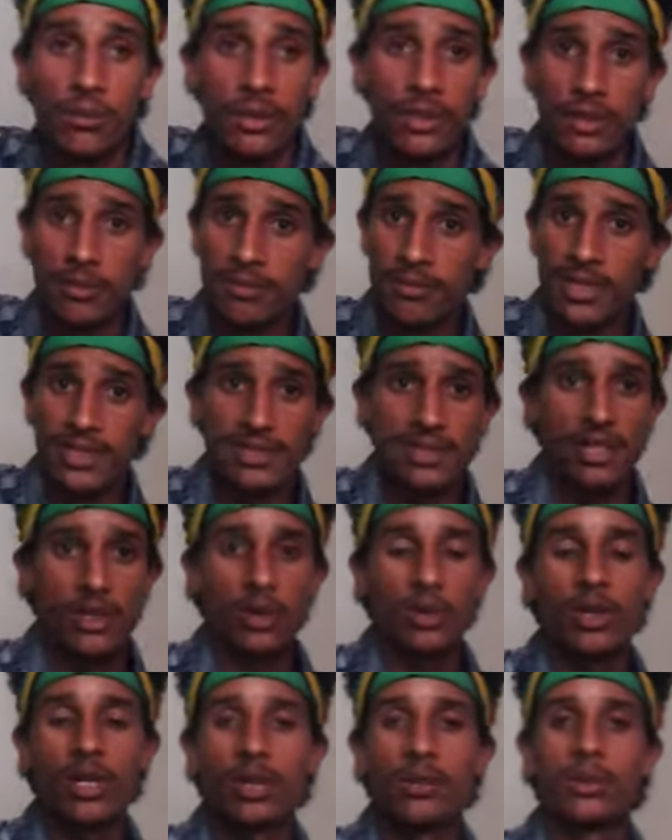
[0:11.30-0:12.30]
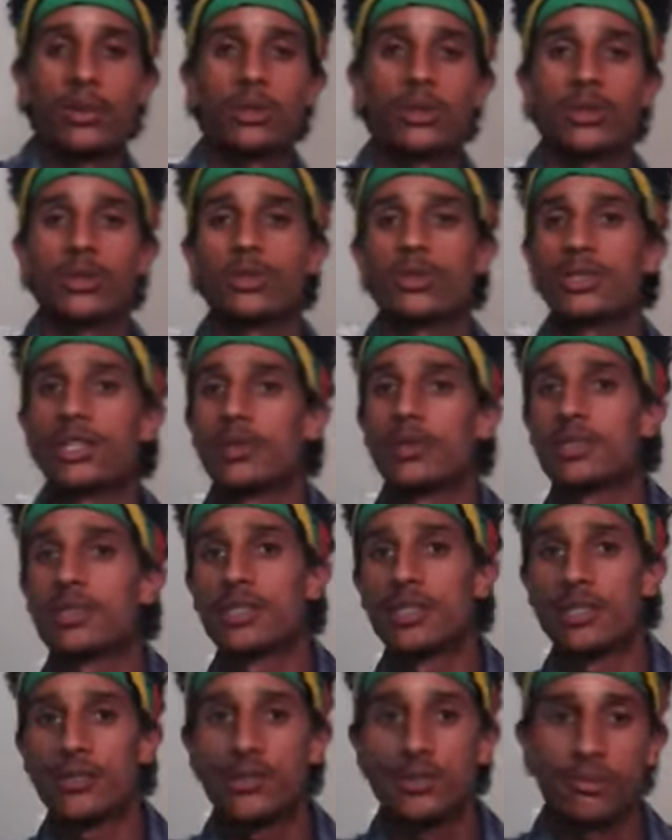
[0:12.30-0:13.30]
But mine's not all about, you know, games
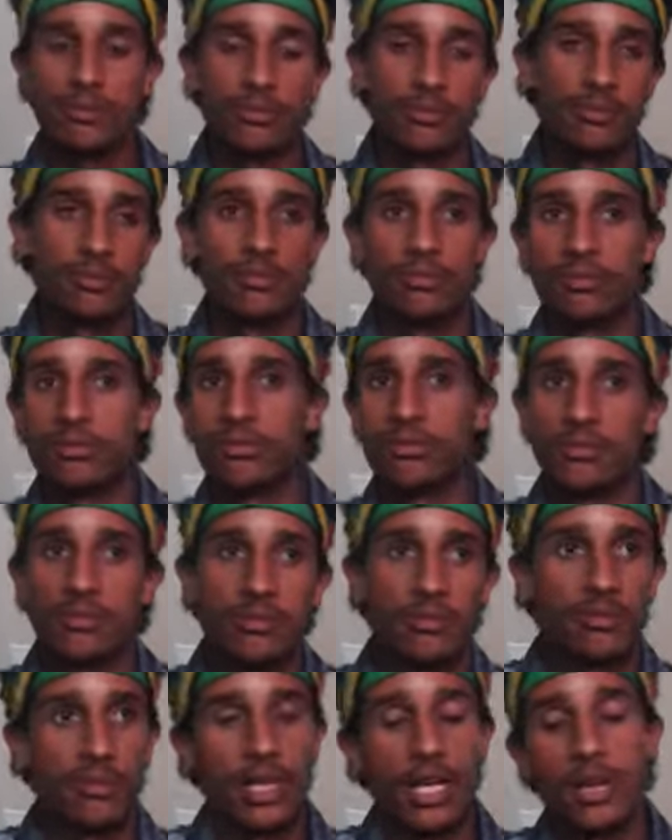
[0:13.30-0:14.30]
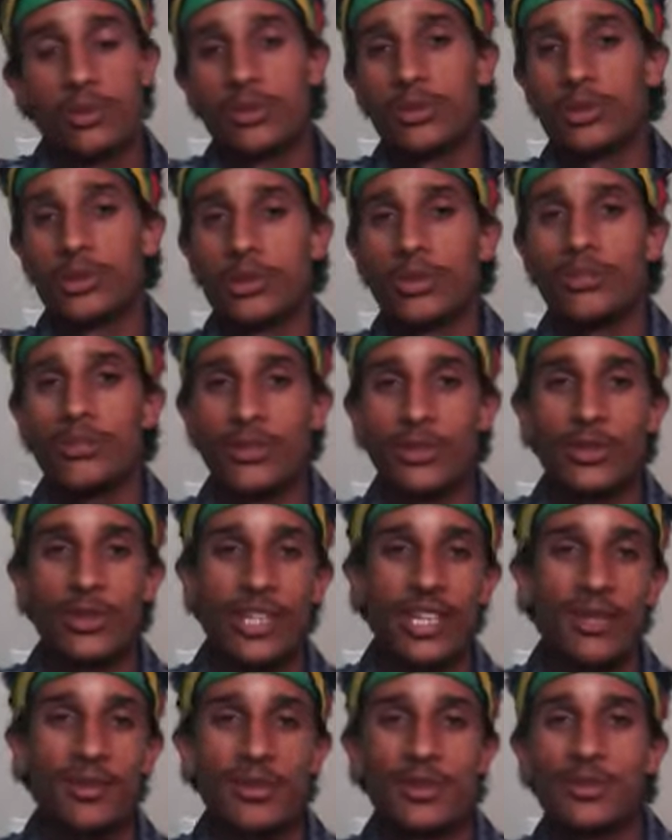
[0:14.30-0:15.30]
stats. Mm, I'm too old for
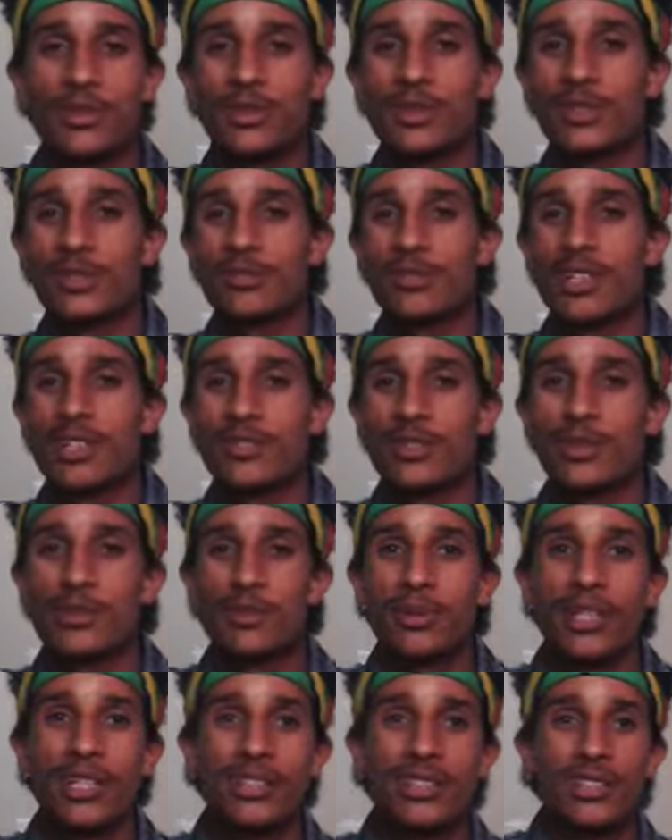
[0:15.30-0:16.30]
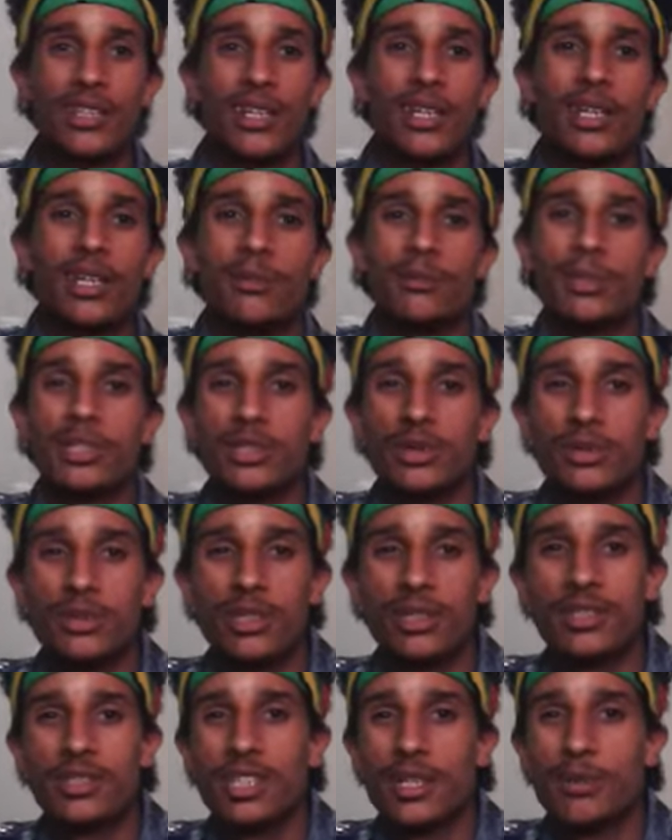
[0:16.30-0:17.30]
games, work smart for plays. But
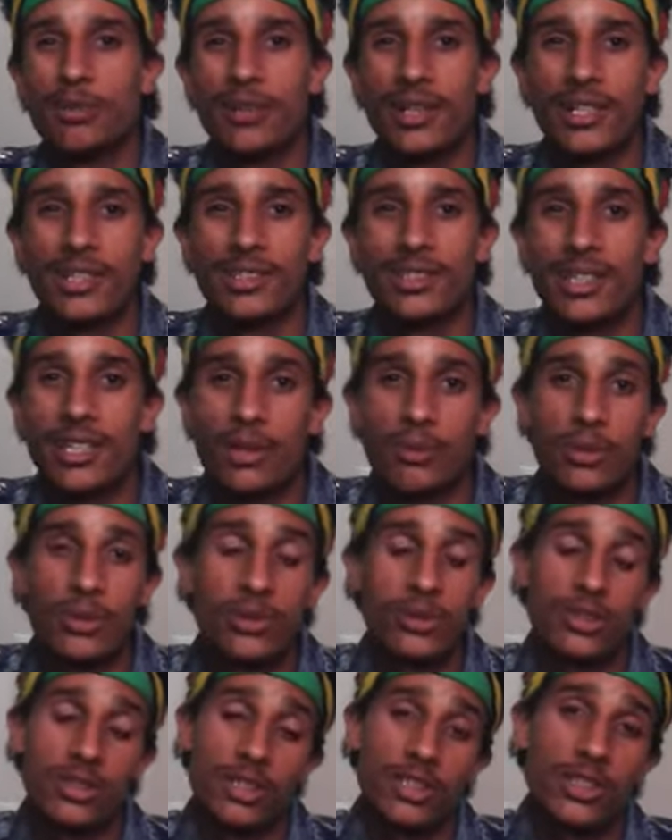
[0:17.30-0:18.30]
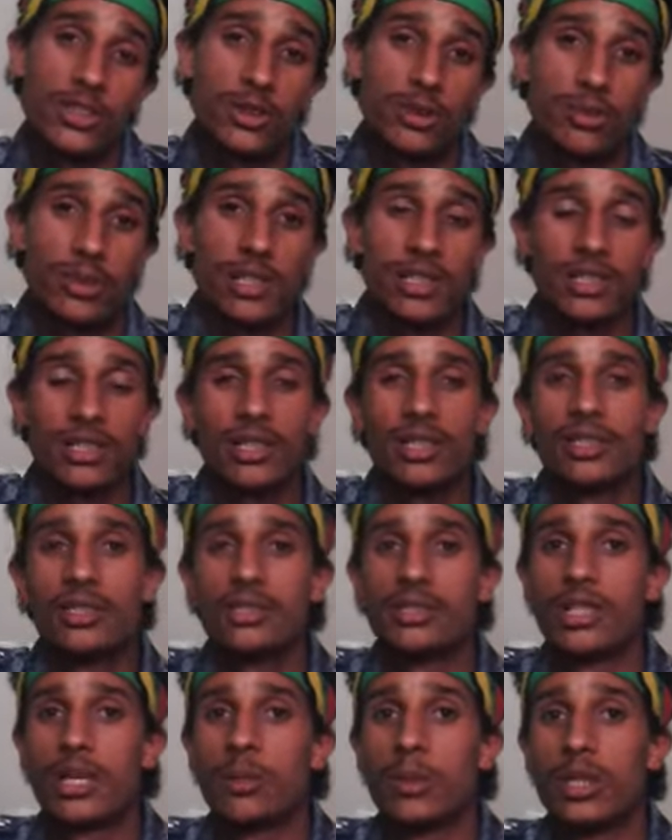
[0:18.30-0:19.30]
the plays are abusing their stupidity,
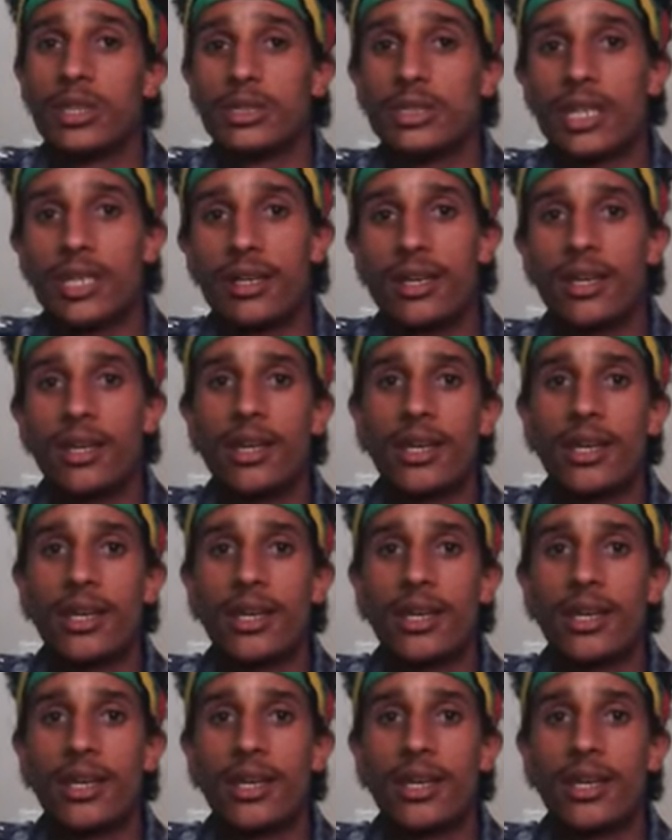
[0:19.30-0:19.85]
someone say.